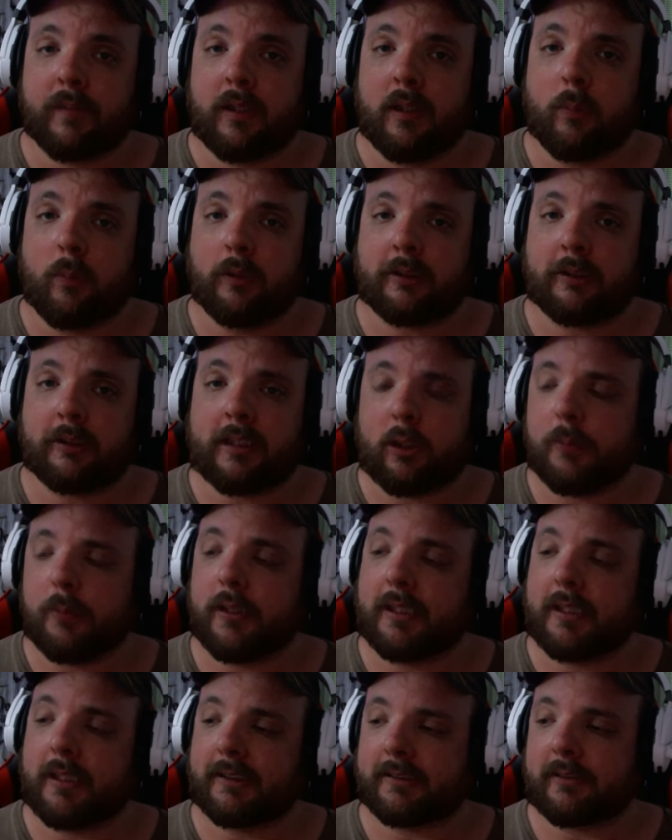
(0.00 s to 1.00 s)
which I hope you
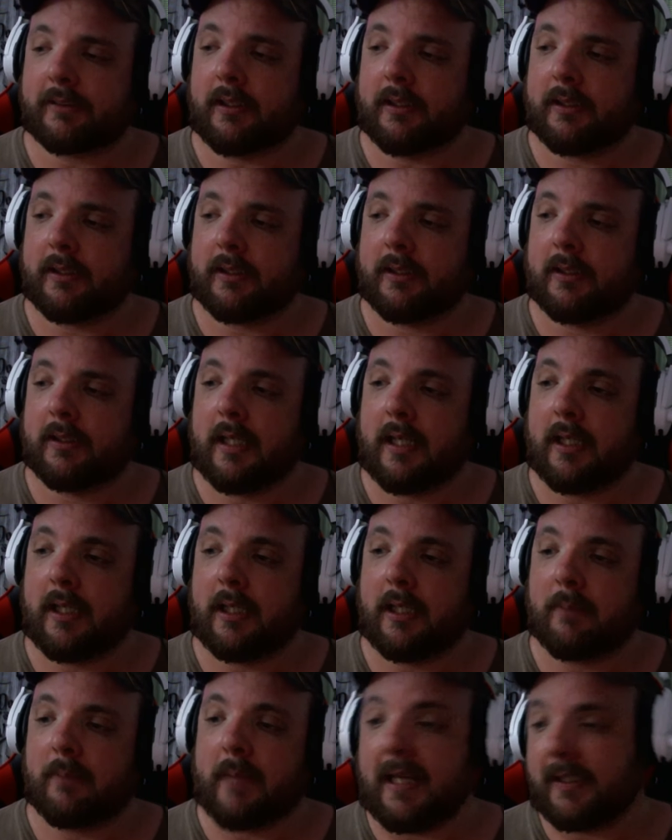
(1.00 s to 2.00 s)
guys like.
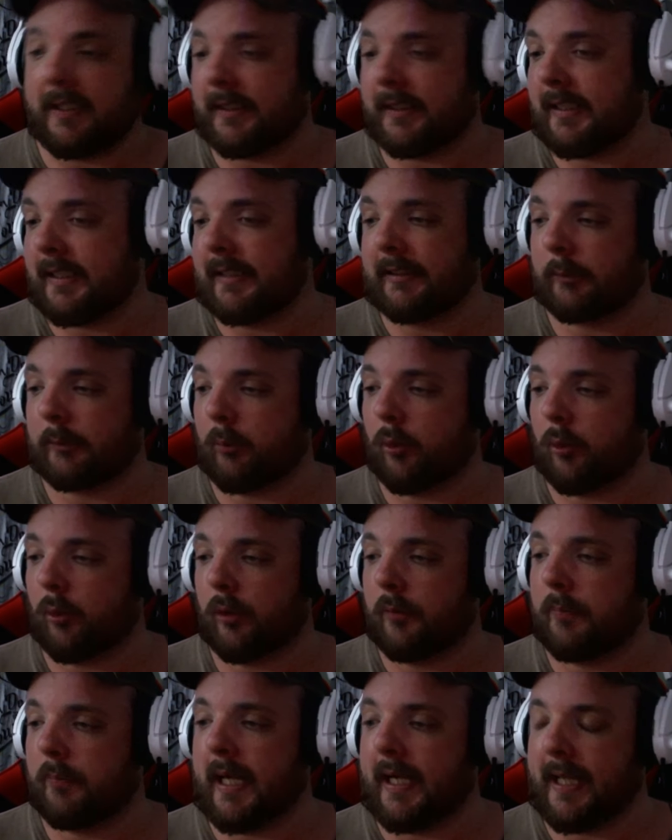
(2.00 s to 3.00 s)
Um, I think it's more
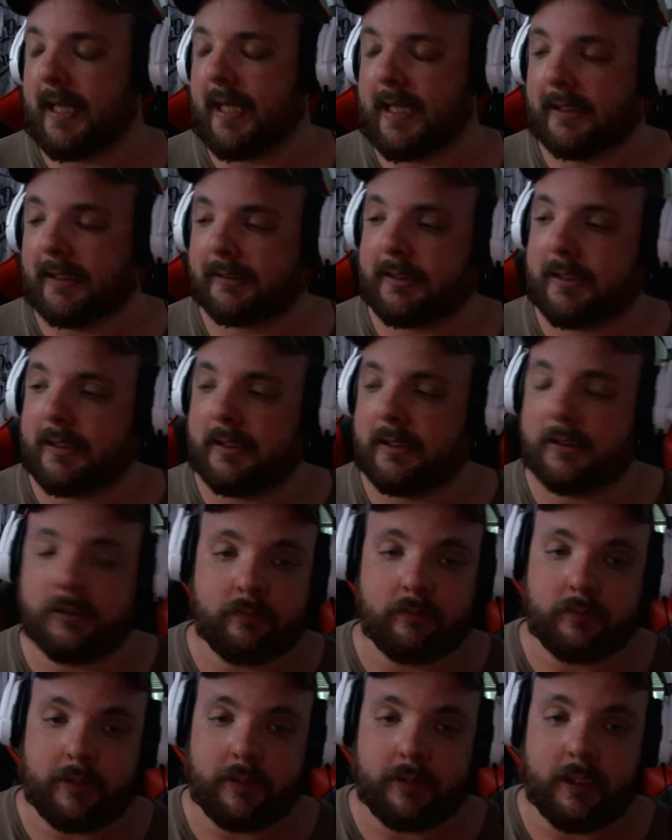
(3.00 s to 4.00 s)
badass
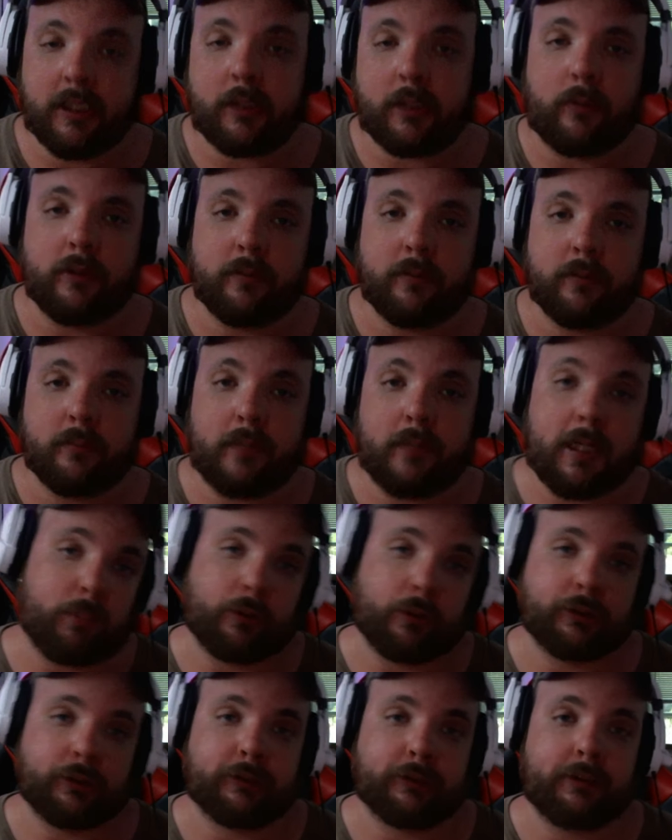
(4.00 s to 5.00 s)
than the other one, I
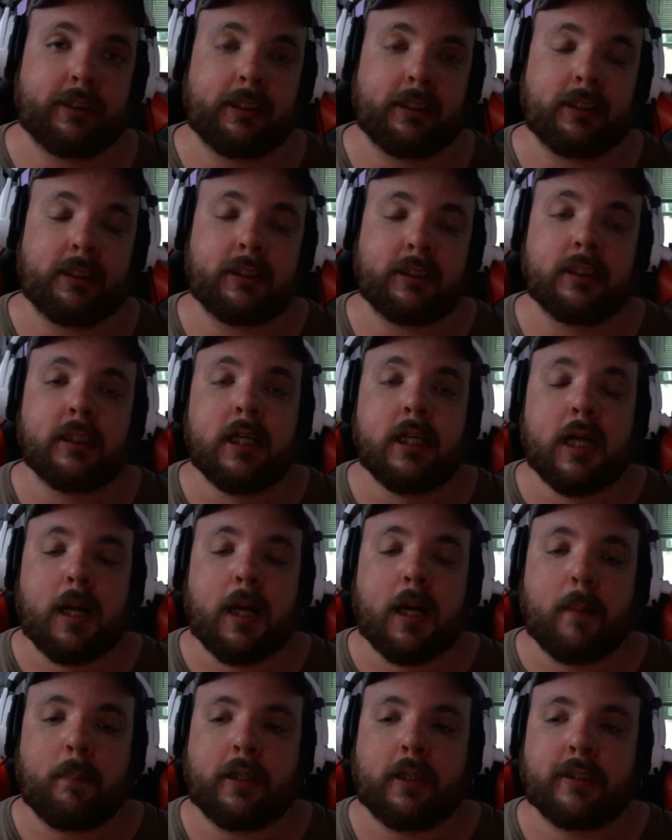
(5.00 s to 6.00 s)
personally think.
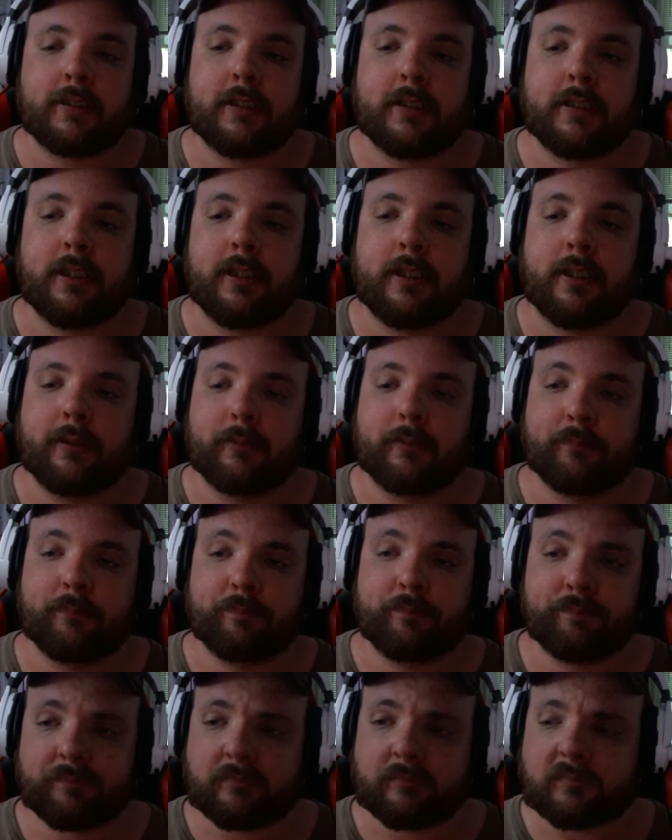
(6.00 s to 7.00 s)
But, uh,
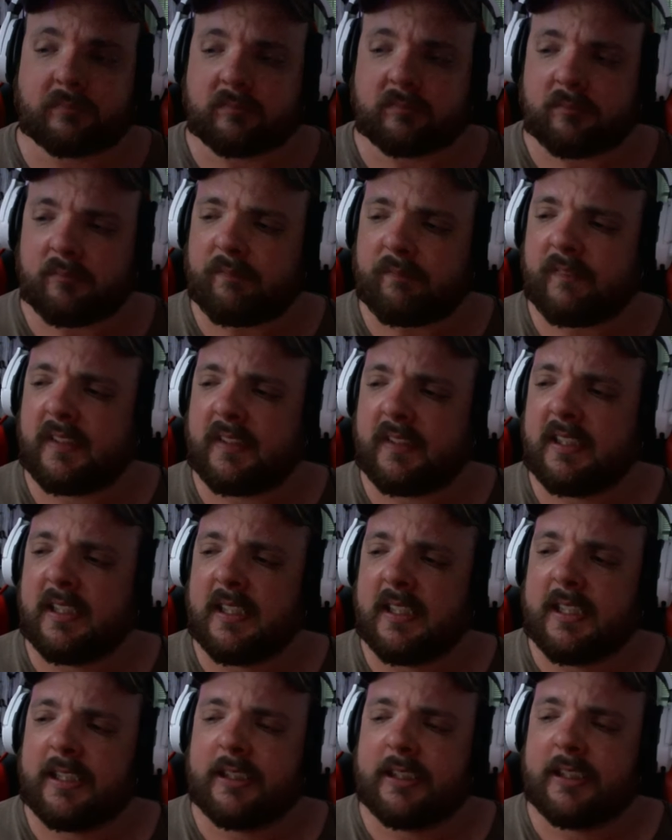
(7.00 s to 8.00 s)

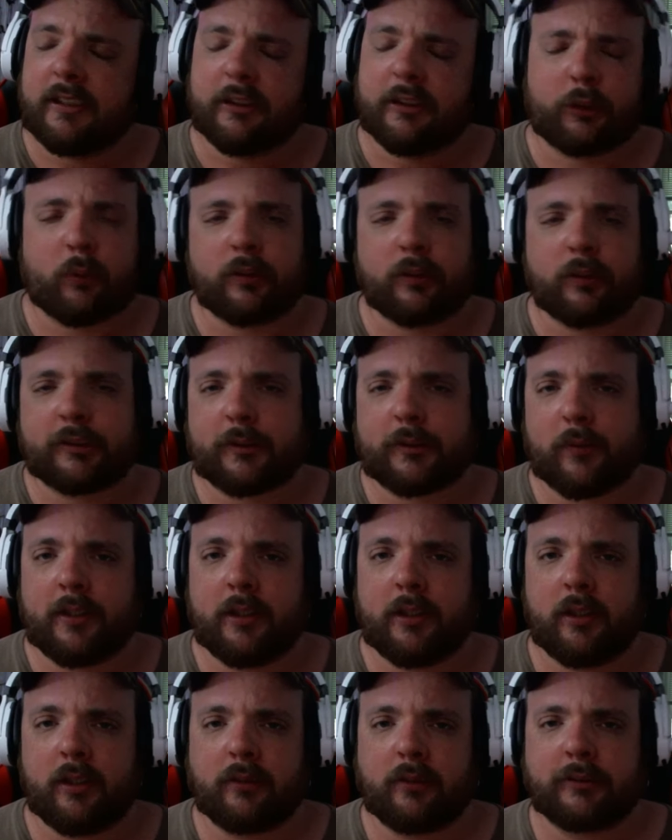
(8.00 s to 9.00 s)
the short story
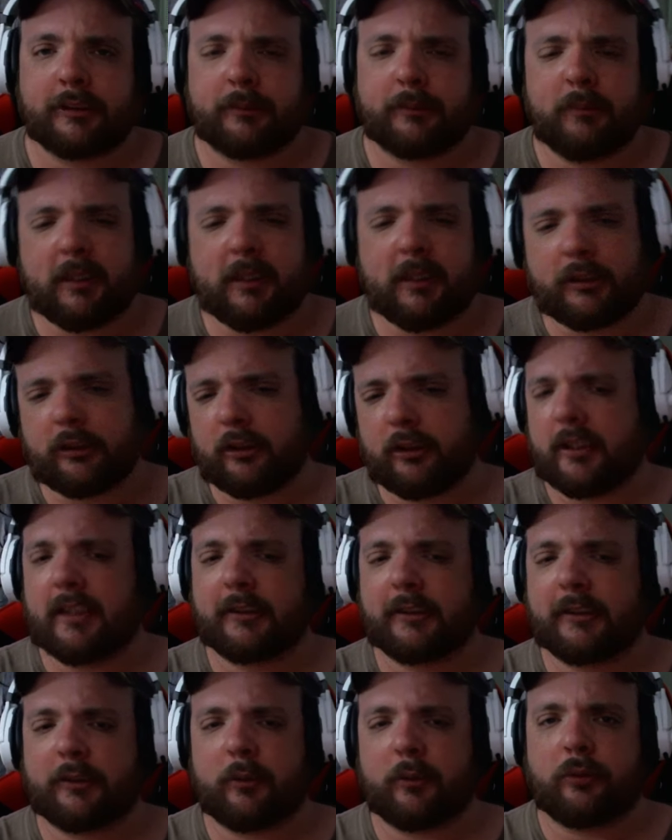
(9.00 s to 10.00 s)
goes is make sure you
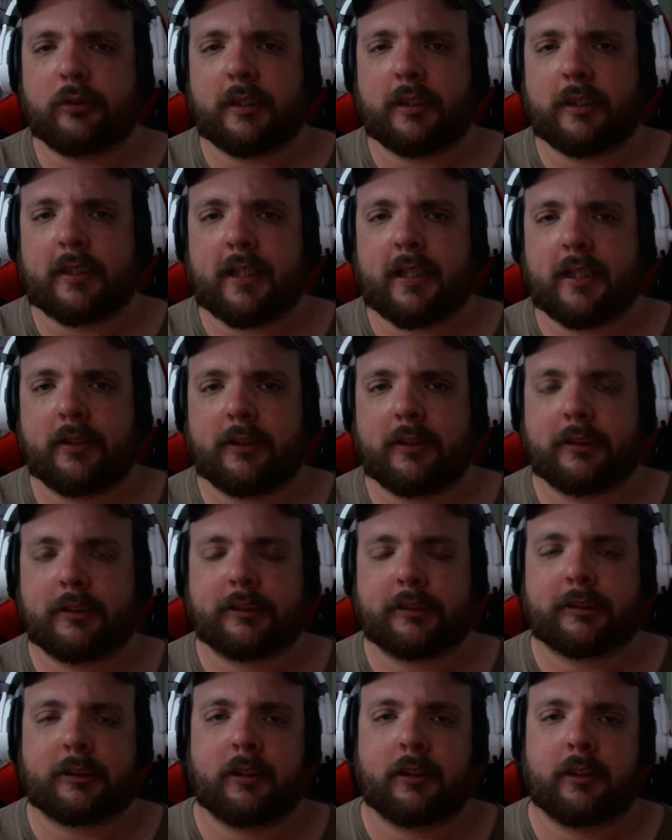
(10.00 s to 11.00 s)
guys don't click out of
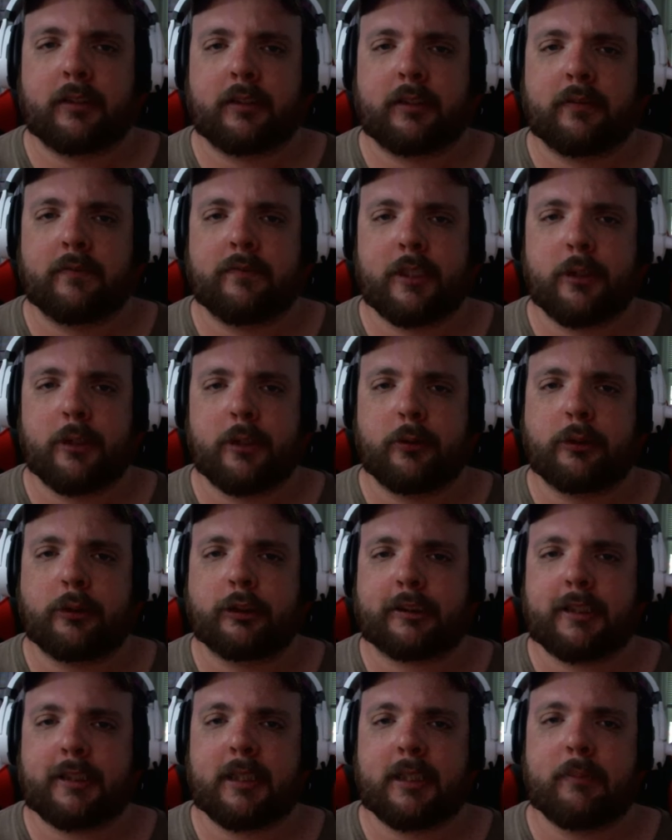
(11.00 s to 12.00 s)
this uh, video
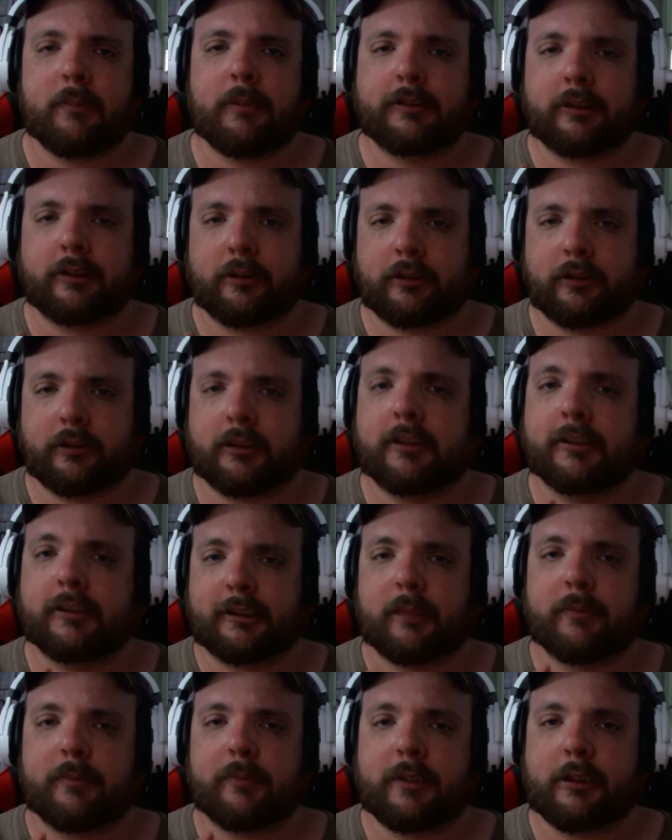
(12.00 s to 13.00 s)
just yet because there is
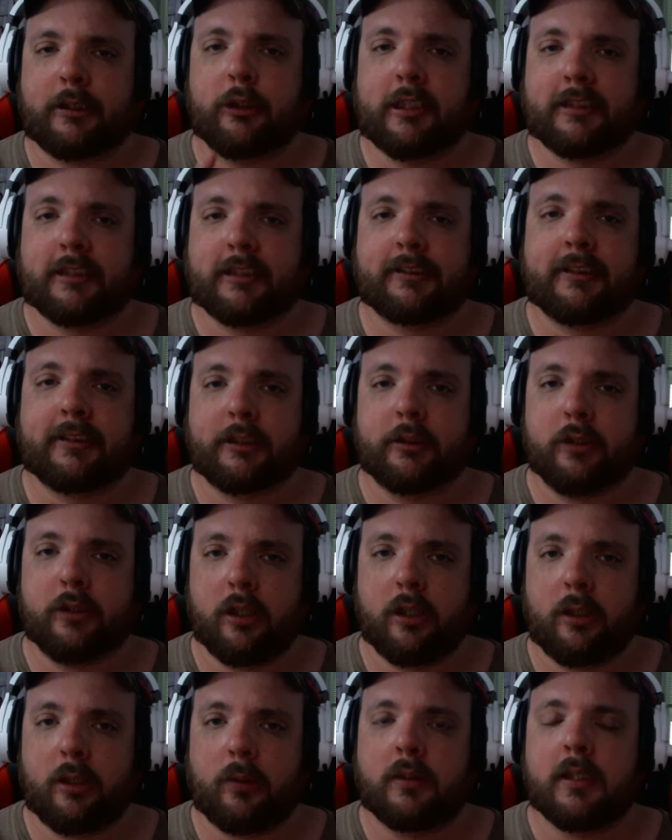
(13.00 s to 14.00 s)
something you guys need to
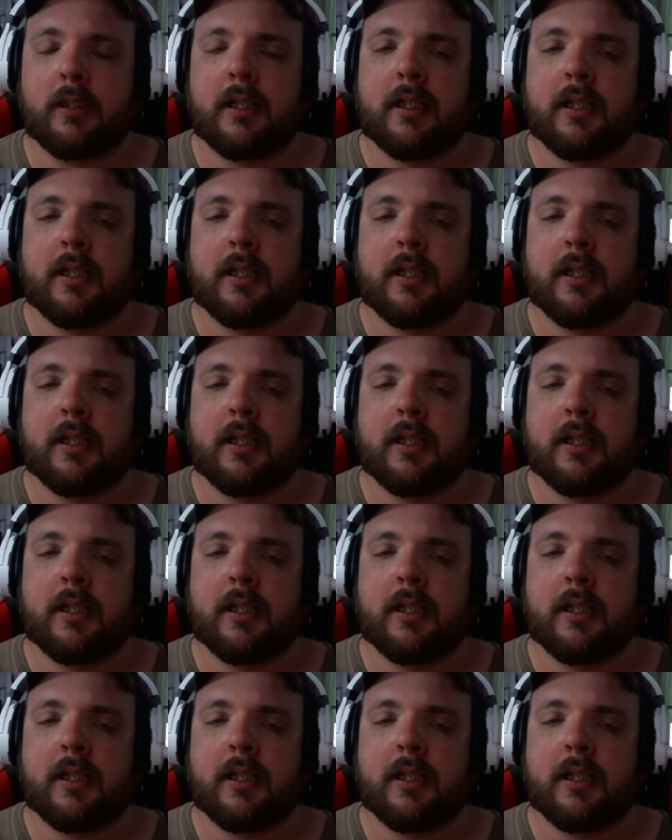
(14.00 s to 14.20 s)
know.